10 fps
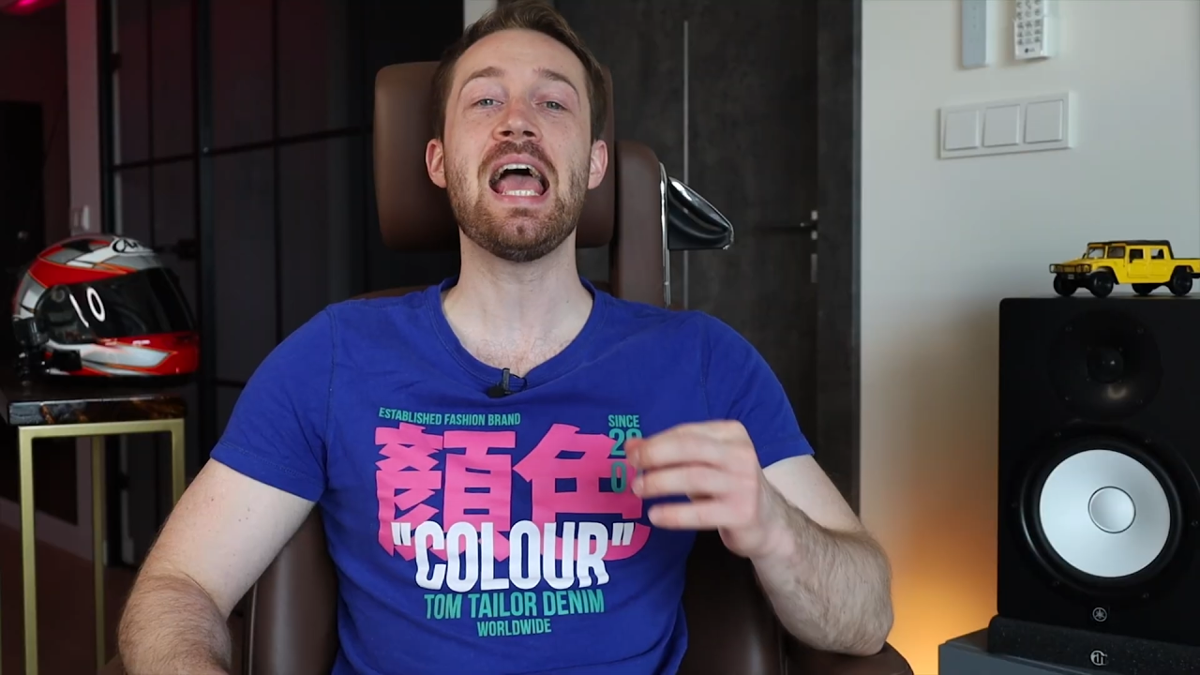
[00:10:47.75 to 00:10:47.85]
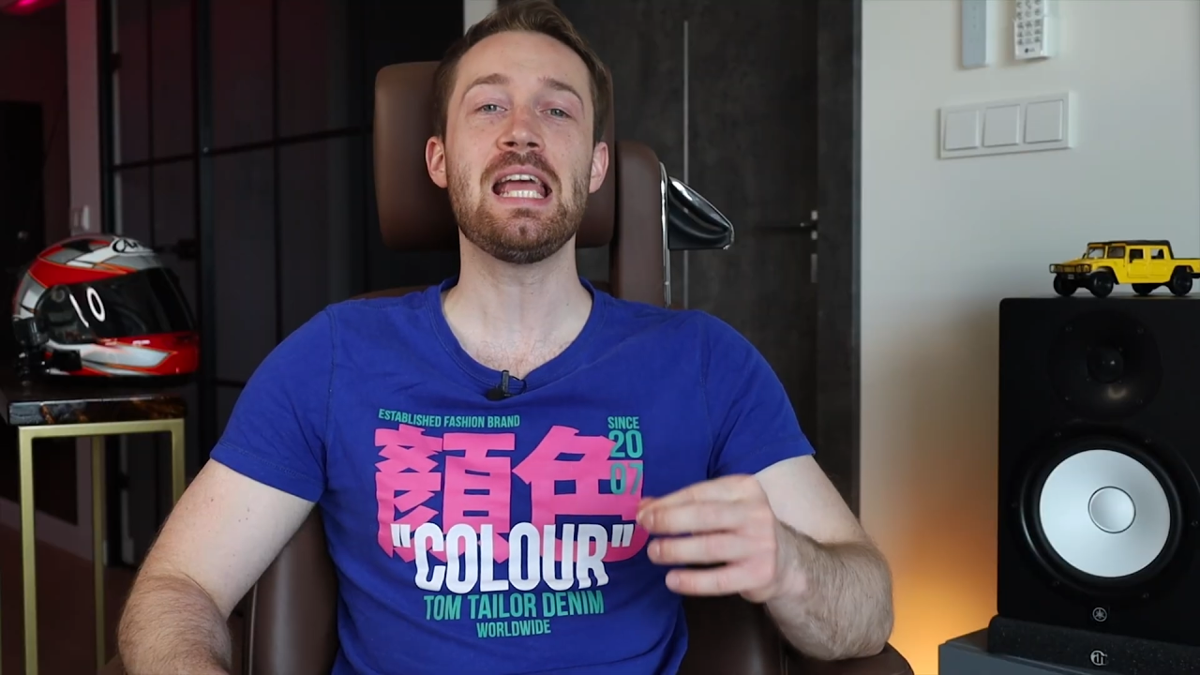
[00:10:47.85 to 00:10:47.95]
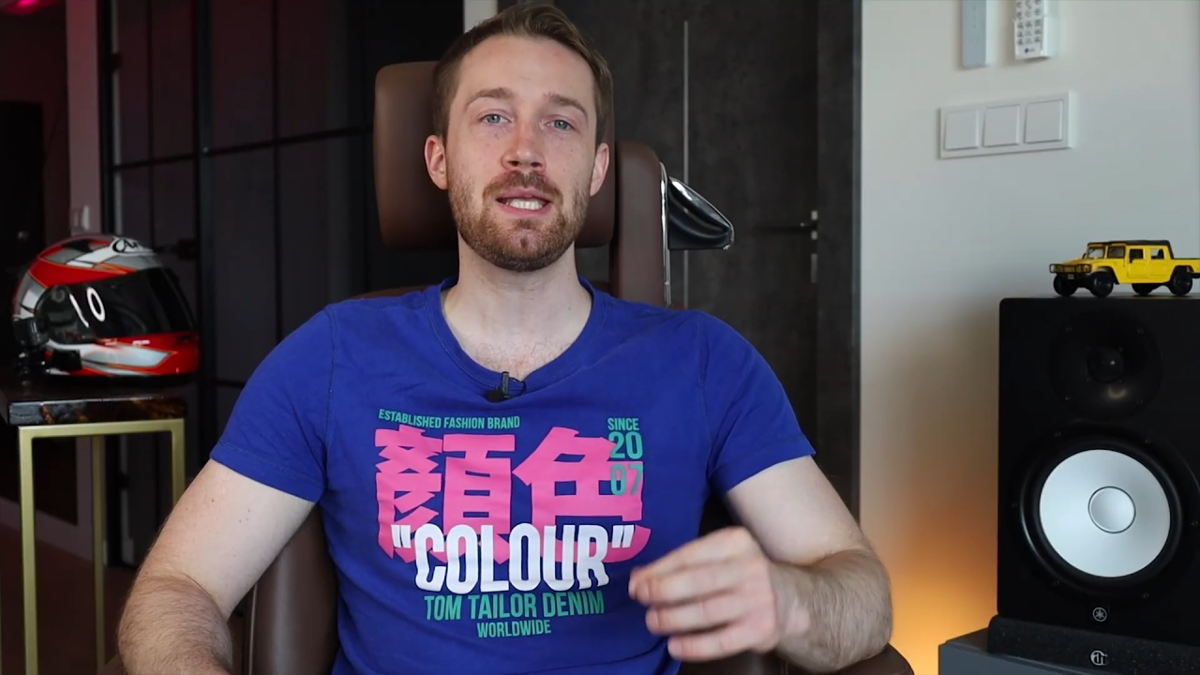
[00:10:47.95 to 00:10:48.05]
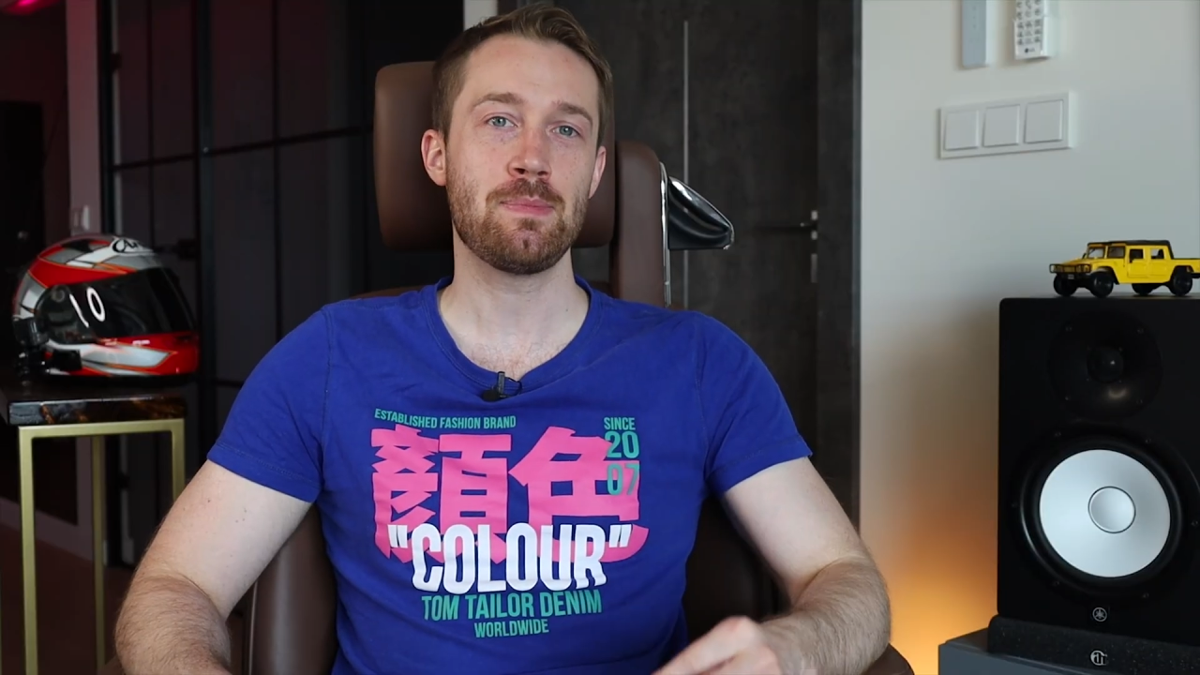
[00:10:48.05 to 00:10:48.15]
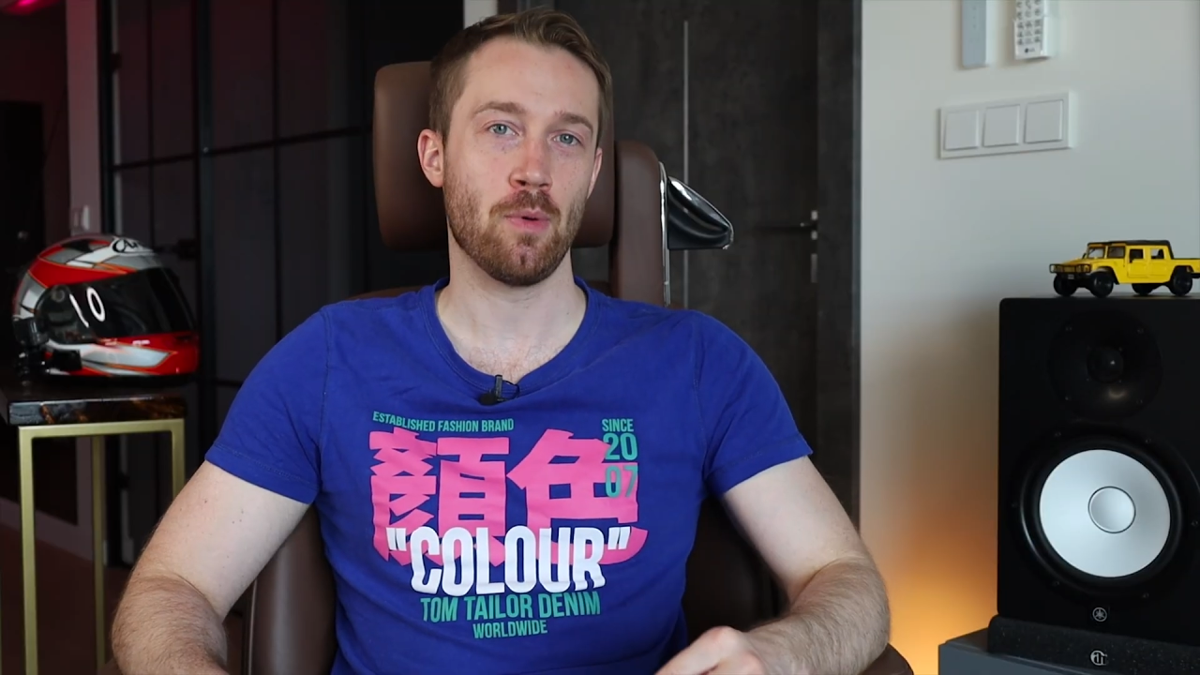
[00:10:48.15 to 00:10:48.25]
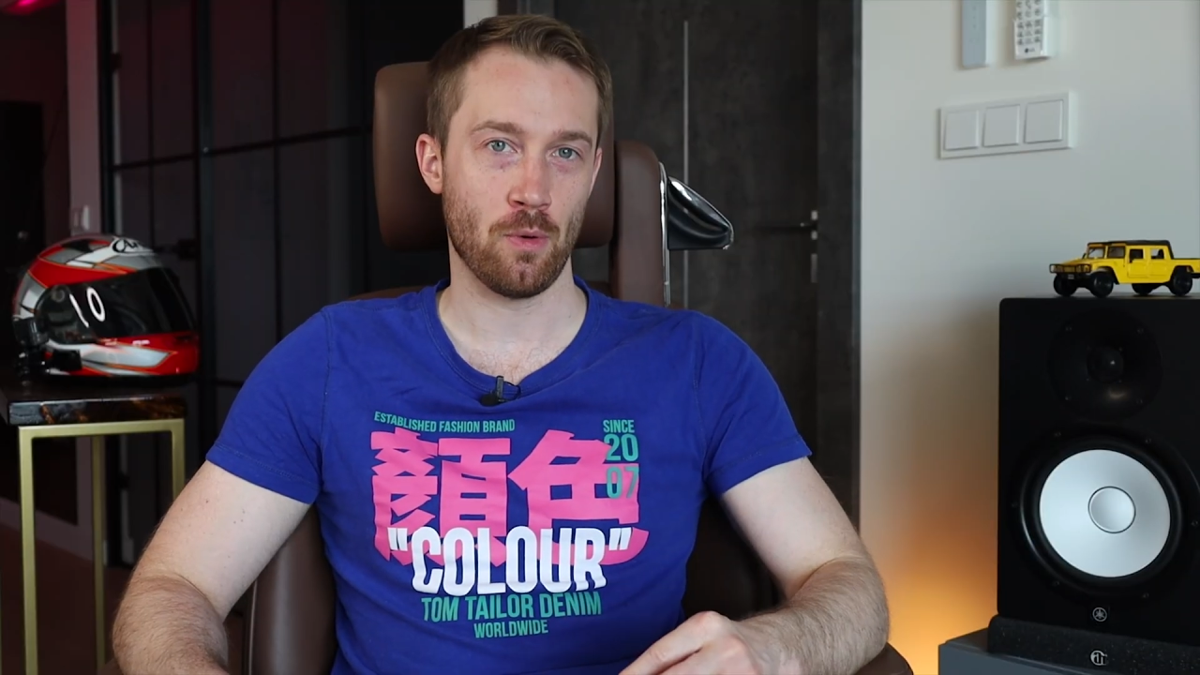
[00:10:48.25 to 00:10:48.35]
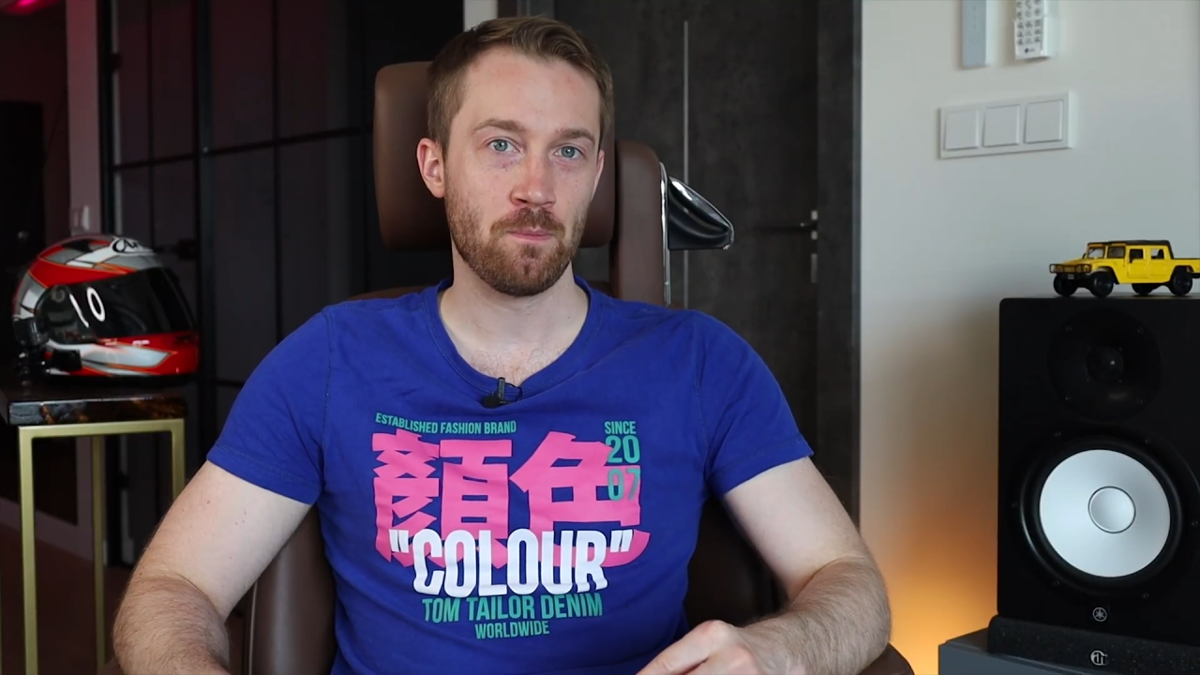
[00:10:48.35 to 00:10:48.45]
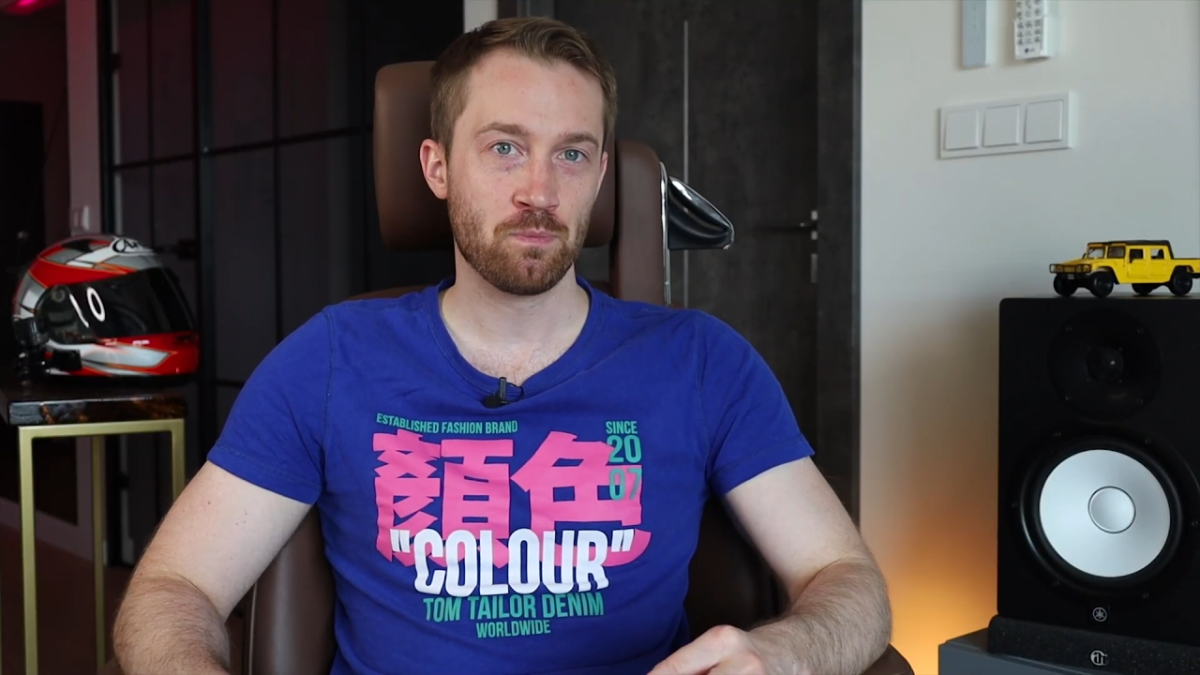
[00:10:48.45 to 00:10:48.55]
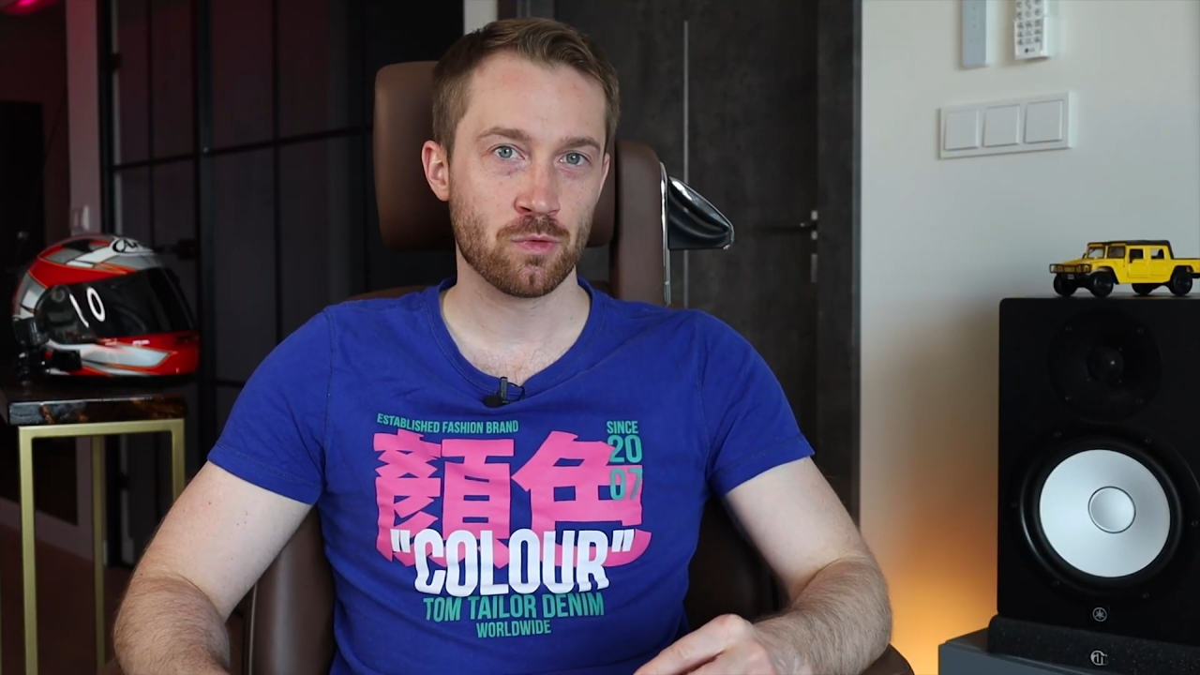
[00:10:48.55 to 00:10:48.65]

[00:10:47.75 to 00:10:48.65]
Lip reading: able